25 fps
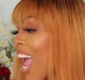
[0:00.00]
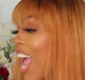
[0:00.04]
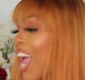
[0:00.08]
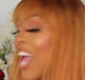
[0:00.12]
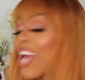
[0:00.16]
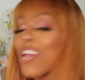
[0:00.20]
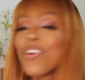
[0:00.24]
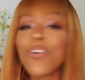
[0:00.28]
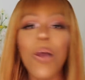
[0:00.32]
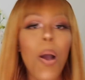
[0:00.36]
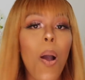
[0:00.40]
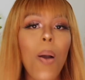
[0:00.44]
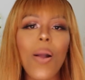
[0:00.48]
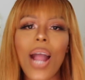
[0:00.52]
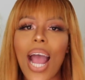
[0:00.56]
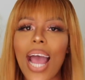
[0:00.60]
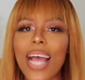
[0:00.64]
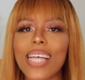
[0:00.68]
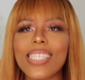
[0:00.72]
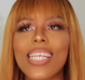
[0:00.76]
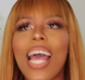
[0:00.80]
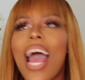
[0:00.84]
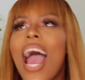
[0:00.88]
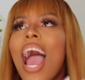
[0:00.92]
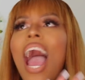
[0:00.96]
No,
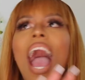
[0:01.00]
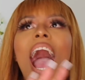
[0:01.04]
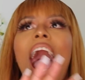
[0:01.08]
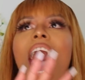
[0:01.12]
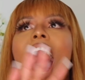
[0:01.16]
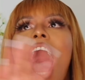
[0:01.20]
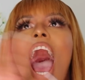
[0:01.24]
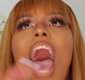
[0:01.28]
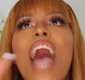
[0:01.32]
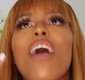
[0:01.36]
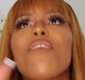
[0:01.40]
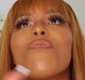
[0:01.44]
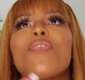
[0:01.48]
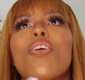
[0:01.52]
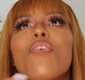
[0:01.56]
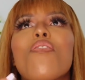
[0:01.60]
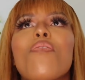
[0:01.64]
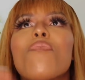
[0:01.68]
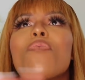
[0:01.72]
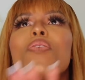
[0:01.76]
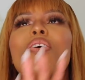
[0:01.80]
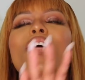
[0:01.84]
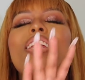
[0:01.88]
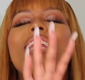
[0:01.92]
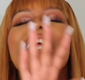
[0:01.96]
guys, I've never
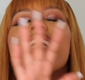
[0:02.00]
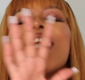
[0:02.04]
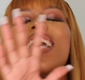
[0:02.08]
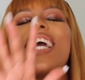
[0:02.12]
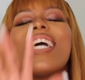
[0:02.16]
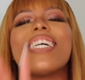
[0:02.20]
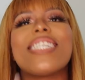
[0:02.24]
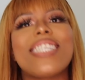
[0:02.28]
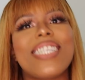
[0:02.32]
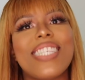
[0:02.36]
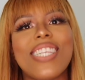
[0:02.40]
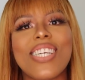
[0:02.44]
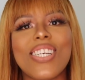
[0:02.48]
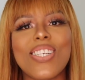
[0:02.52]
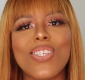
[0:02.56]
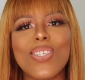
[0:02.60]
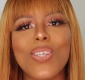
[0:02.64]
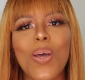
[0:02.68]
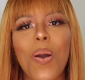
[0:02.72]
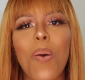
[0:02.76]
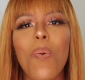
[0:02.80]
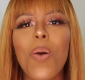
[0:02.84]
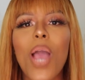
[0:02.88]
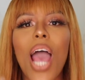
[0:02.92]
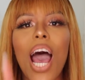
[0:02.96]
been in an instance
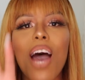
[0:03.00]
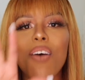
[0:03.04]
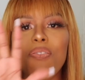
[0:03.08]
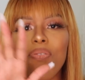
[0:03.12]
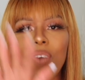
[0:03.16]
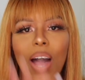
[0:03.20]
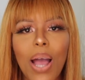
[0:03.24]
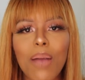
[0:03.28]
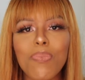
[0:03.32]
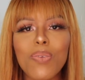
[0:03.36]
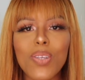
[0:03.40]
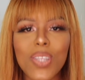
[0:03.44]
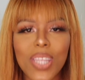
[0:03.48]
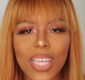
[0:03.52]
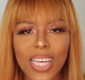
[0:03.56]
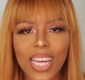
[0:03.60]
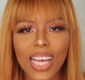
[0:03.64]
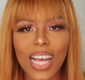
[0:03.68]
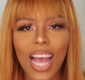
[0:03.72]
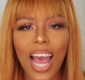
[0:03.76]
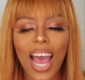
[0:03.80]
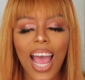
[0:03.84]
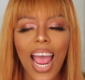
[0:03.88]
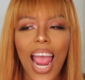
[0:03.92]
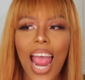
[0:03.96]
where I vibed with a
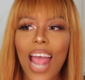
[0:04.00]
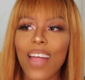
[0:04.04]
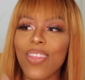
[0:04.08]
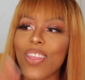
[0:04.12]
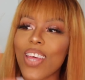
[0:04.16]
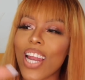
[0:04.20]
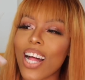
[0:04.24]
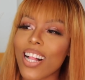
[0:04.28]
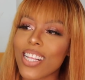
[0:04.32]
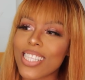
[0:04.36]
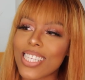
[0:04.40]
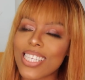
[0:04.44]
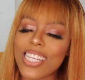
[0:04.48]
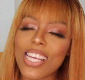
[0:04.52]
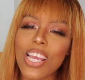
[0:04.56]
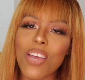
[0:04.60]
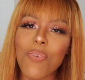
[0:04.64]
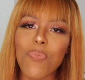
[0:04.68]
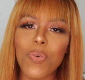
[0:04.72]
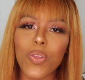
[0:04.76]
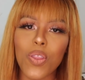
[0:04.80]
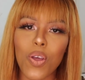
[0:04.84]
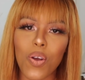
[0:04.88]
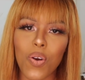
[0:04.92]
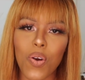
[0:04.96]
nigga and then I'll see him
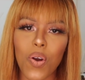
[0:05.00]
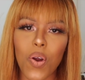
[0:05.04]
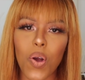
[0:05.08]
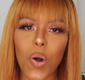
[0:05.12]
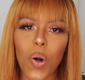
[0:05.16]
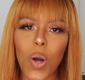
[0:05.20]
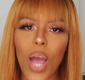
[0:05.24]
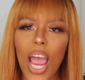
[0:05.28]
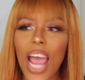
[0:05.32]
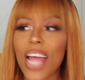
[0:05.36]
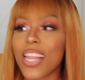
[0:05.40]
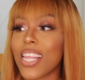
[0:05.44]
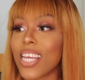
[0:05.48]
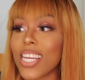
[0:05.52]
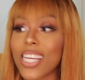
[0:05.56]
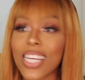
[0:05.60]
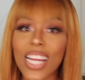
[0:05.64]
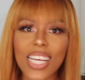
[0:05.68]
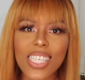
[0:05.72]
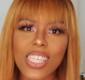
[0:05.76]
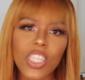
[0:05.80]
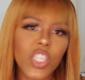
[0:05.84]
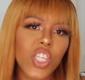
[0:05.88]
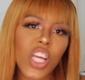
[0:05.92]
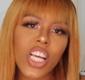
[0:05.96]
with a girl and then he
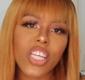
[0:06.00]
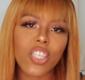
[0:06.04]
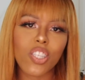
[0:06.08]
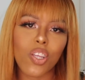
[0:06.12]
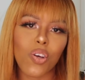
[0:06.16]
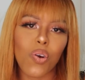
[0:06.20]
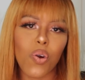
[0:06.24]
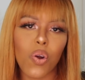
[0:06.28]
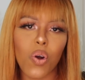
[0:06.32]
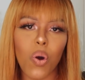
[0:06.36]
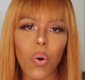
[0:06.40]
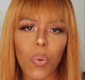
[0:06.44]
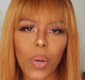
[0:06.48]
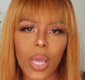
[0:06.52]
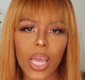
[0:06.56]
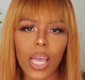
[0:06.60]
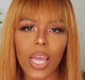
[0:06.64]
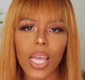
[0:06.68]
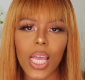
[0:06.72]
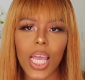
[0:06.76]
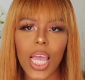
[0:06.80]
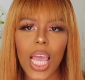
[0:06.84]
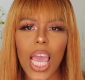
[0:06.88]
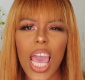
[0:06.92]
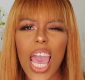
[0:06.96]
doesn't chase the girl
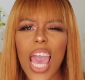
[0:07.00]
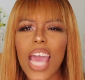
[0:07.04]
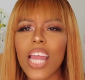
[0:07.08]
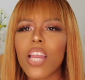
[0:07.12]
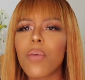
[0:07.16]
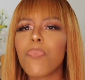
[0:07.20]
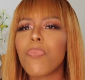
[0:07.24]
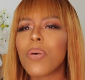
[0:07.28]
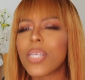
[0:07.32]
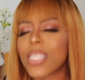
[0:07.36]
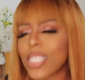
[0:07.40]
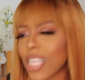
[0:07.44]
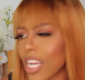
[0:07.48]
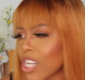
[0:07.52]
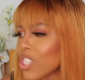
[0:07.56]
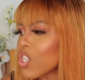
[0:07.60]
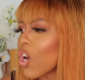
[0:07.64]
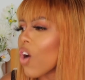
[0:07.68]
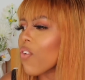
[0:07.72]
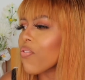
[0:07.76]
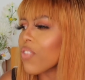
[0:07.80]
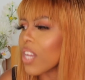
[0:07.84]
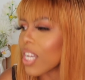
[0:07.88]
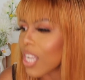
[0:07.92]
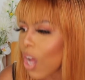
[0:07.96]
away. 80%
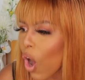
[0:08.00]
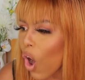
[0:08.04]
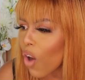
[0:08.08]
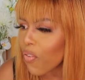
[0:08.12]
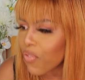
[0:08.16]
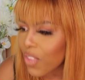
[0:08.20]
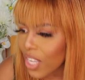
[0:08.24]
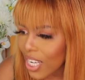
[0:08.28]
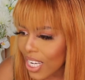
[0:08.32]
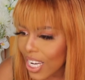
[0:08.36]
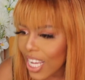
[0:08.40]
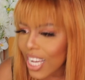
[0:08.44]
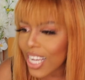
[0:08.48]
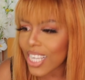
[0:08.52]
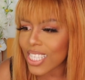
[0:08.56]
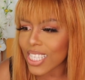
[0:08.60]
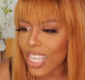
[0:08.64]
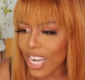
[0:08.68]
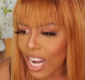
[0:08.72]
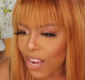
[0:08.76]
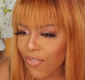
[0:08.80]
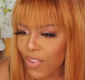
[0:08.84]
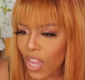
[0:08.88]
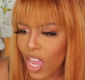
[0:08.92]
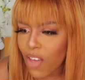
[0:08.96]
of the niggas that
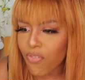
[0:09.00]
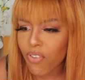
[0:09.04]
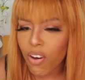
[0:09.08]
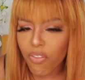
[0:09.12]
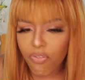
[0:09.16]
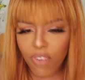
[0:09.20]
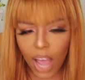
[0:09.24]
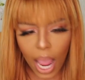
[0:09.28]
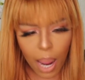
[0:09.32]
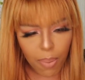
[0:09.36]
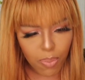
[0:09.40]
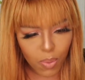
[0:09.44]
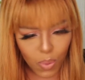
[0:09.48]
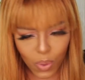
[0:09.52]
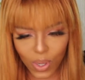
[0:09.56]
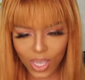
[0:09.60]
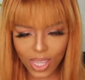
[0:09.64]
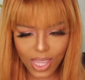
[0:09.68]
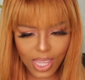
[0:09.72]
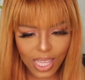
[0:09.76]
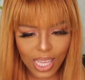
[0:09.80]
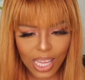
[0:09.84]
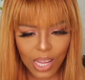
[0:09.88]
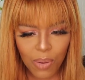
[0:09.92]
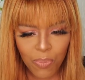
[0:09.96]
I've ever vibed with,
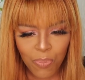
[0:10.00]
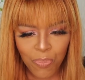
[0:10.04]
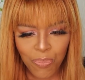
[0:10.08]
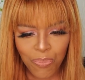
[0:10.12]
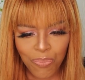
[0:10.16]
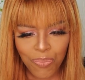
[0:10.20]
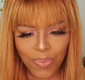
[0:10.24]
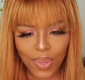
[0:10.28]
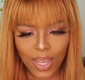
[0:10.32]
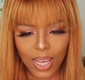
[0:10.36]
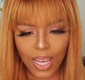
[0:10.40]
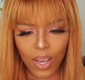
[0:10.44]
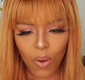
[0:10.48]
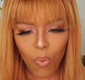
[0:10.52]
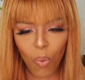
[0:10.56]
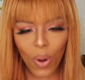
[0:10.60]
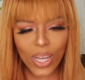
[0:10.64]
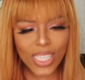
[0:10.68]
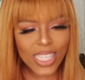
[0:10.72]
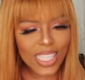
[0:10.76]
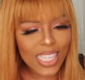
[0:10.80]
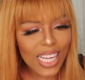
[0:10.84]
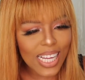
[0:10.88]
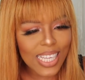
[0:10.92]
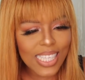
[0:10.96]

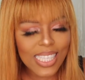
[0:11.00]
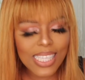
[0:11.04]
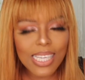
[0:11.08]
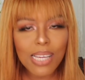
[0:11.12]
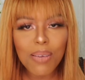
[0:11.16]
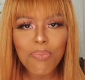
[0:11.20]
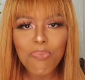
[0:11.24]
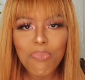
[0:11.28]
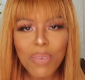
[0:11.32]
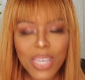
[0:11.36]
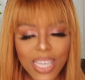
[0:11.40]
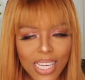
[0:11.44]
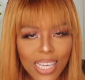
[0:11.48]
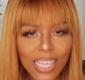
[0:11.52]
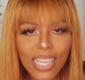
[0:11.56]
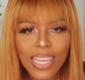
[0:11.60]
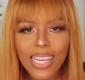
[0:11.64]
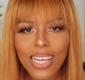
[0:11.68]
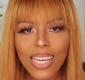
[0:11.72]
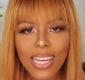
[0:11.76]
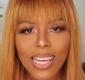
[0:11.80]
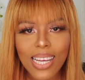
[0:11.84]
once they see me,